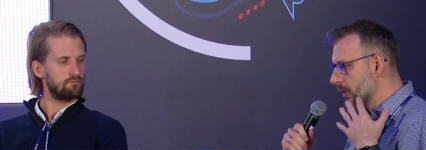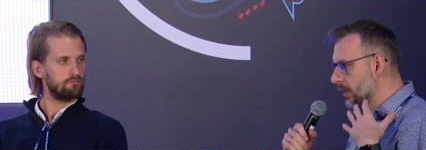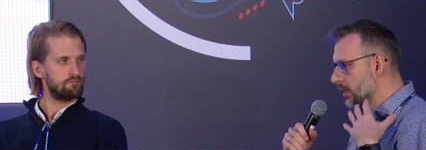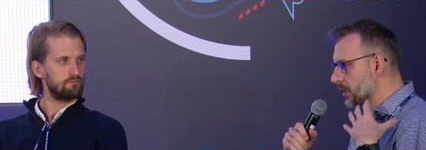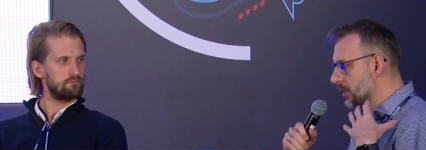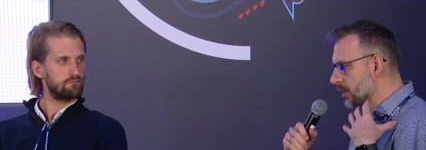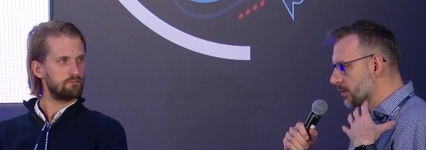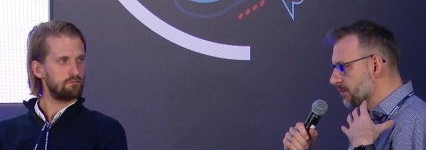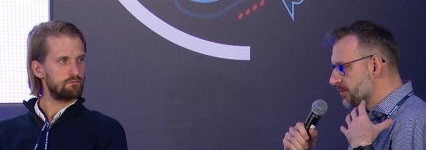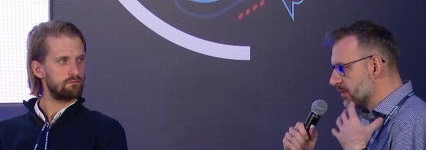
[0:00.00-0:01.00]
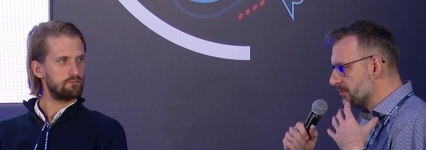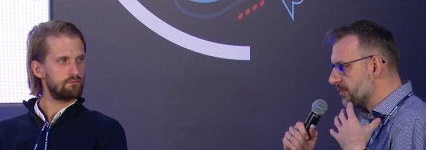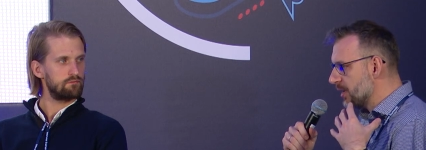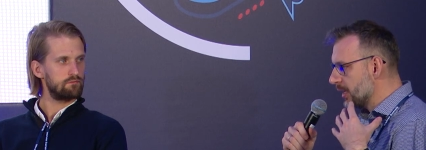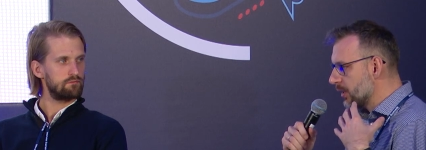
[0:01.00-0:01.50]
Speaker 1: uh,
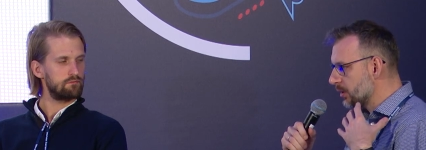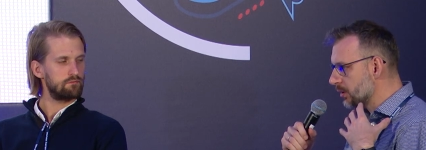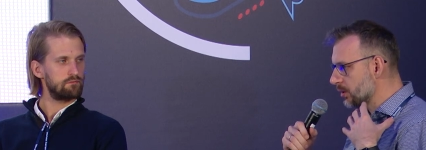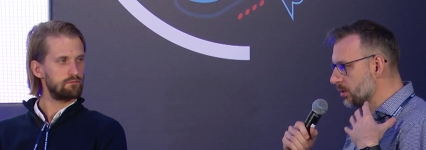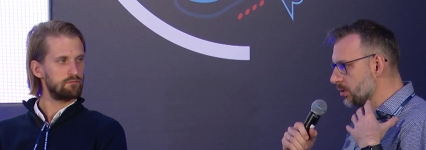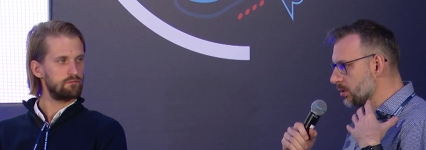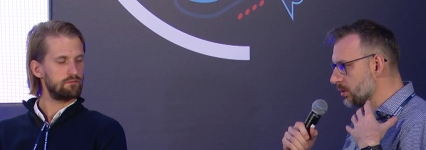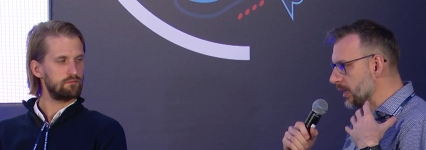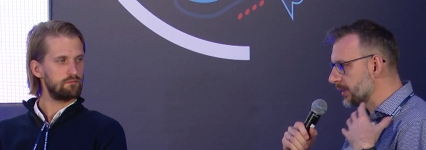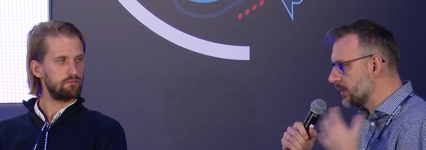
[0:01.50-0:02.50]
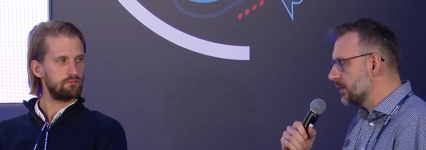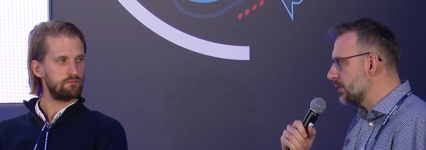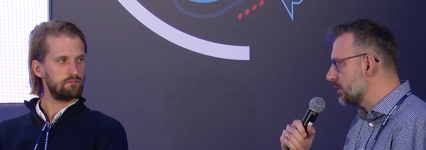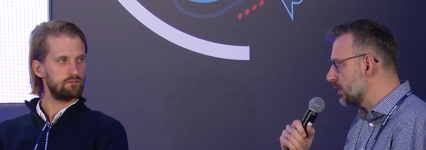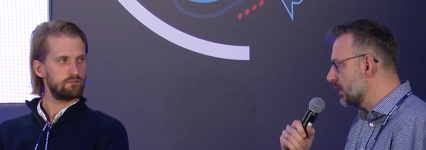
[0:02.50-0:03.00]
verify your
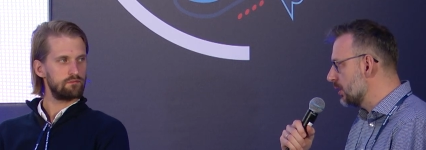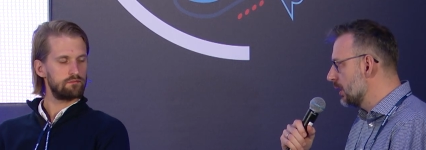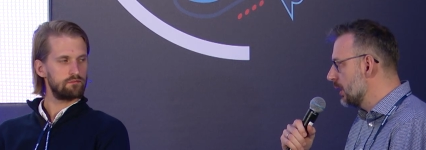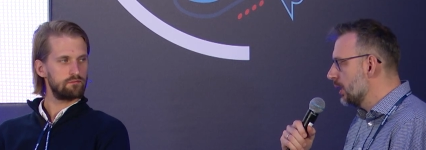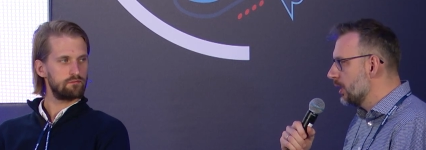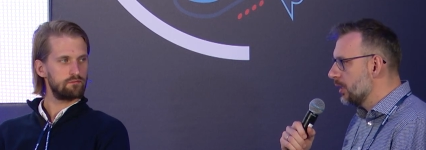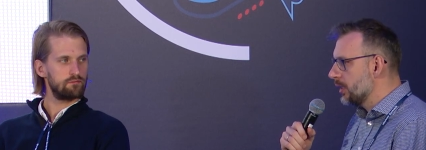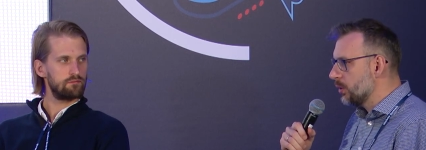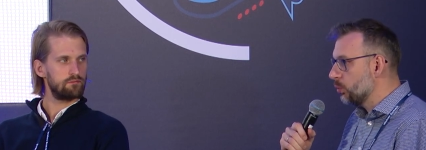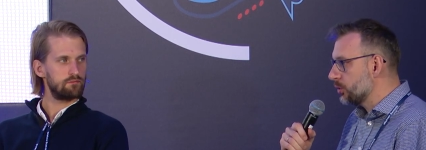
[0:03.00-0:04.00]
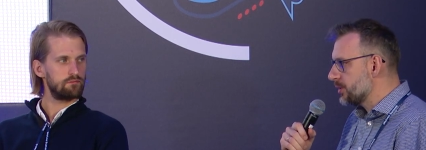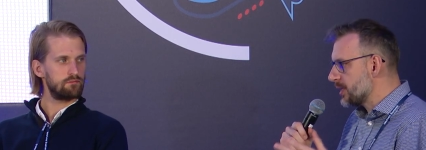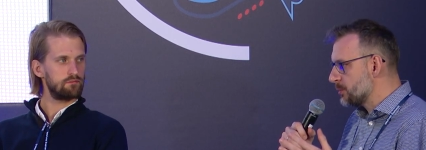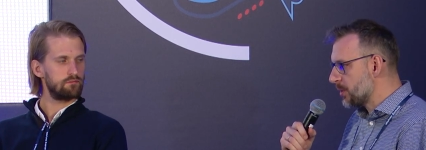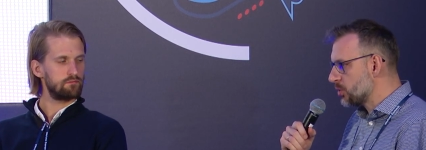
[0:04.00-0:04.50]
identity, uh, what is
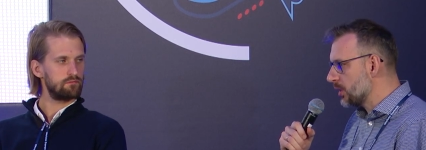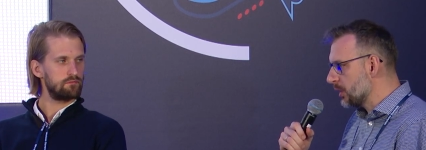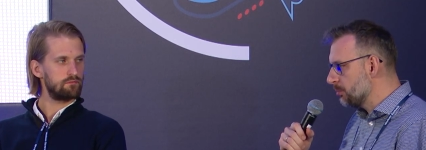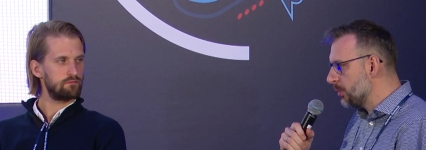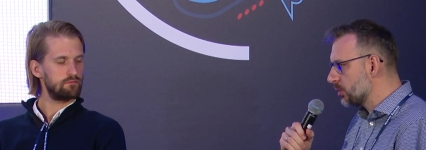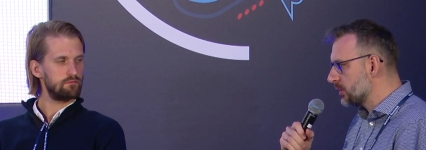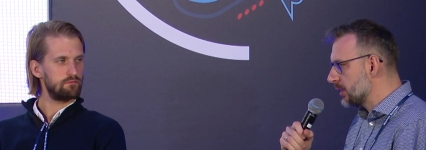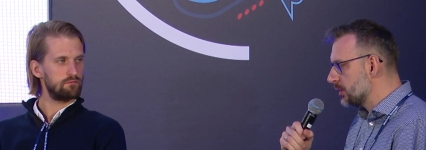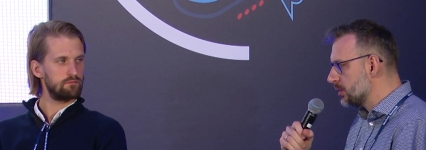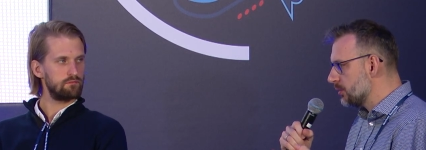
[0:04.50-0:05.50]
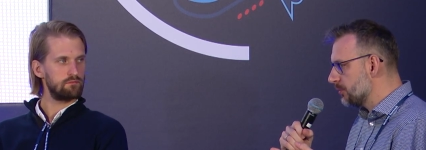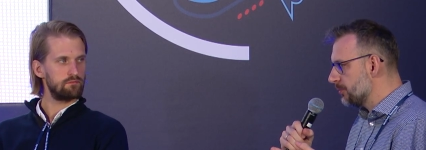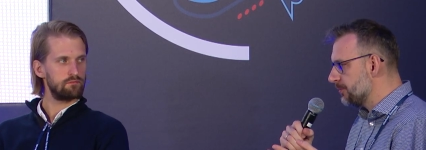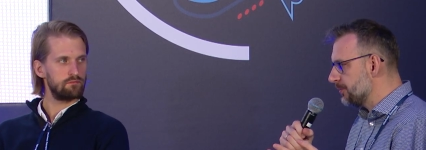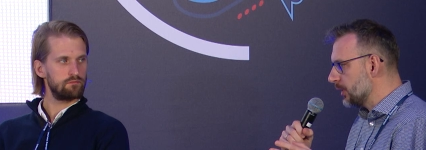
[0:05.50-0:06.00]
especially important
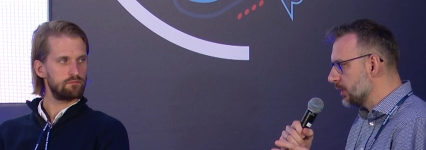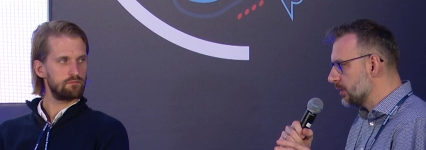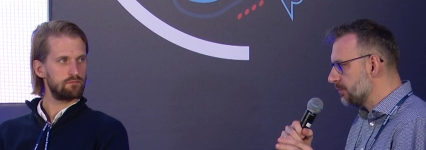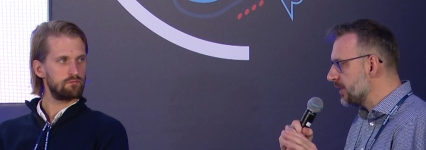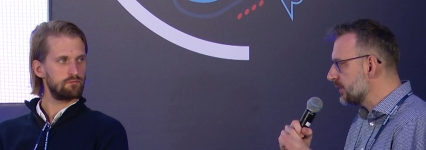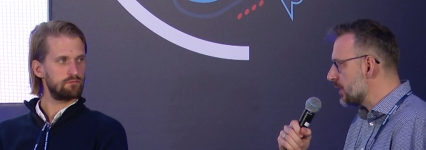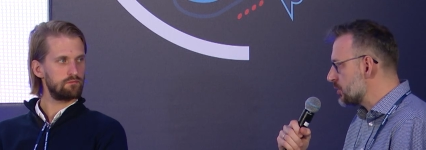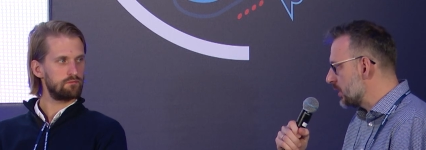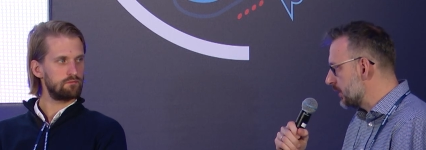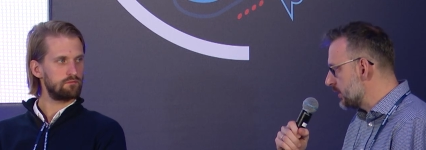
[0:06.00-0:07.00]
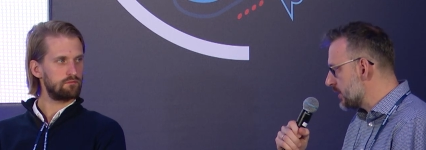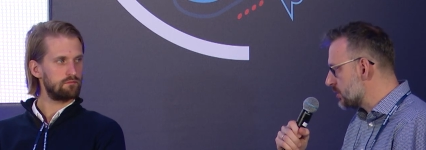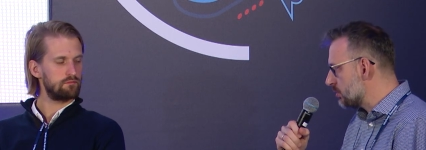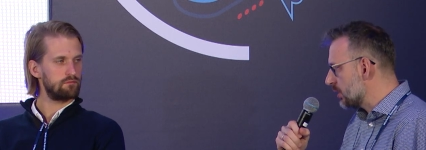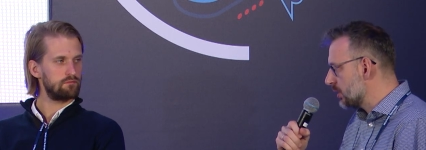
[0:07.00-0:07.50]
in the financial
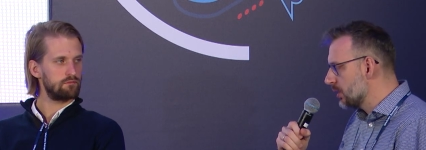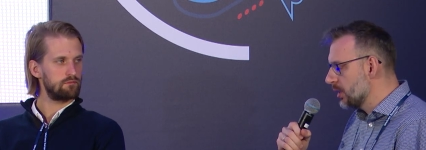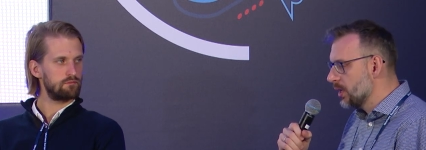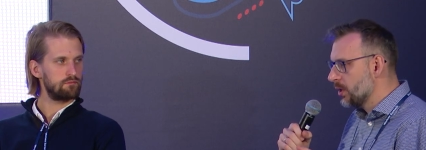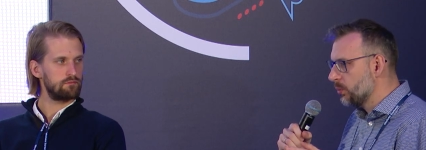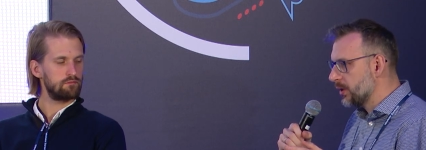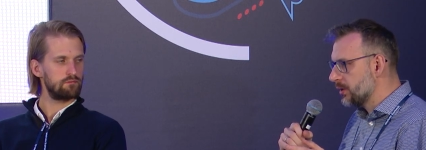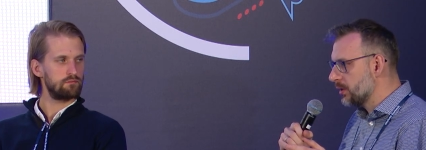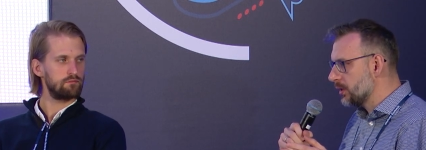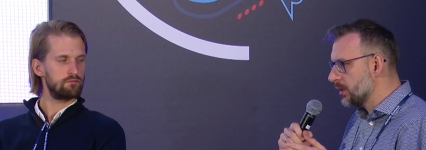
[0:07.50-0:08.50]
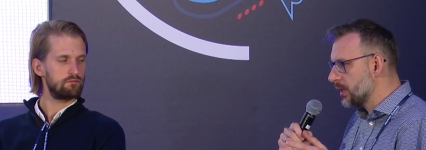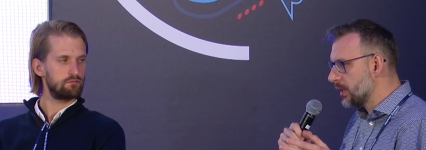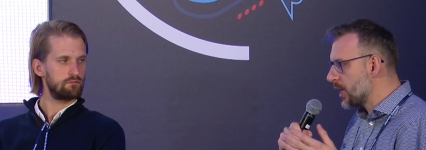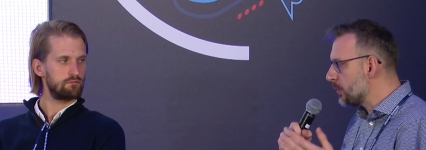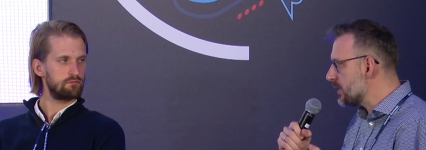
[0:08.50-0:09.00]
industry when uh,
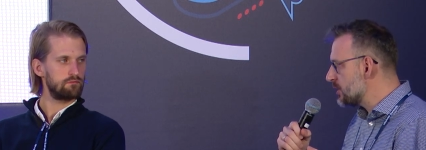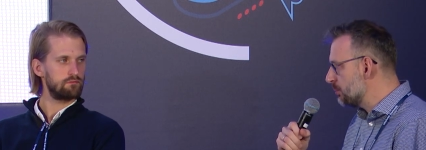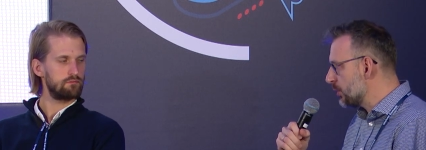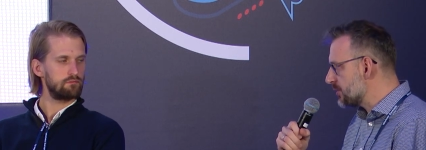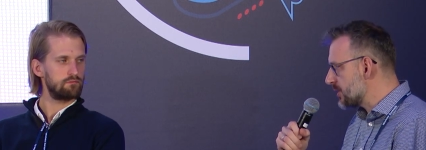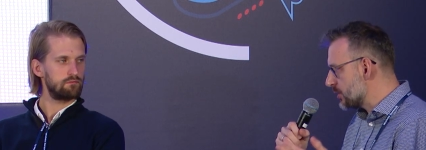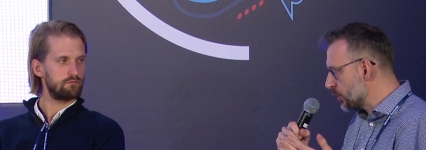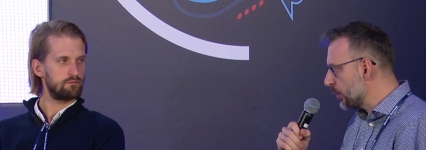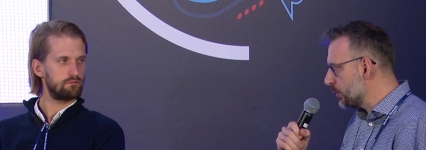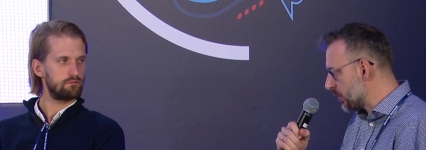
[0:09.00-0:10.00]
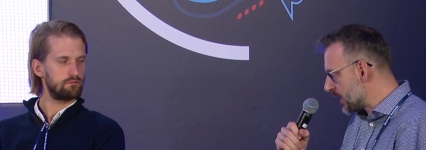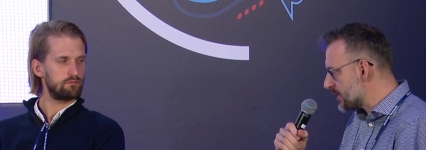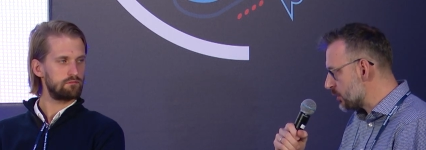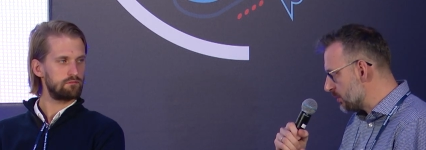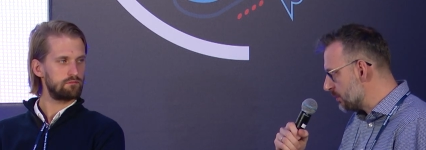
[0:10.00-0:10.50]
KYC process, know your
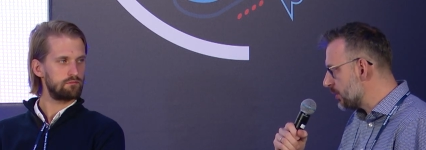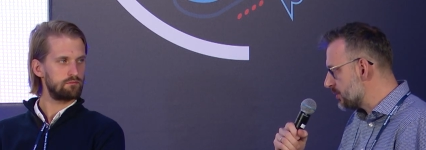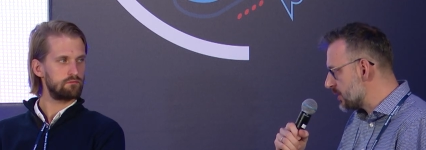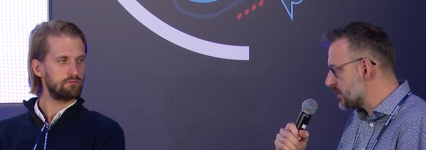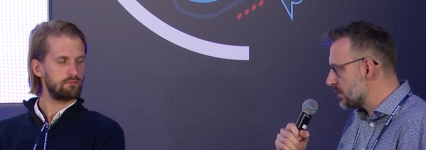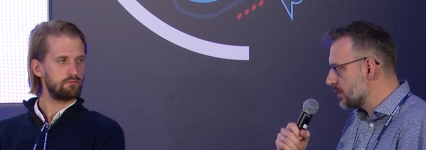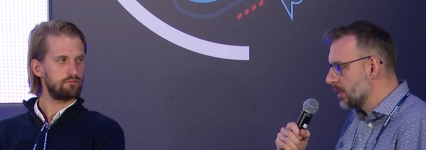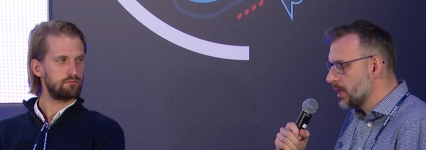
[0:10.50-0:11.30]
customer process,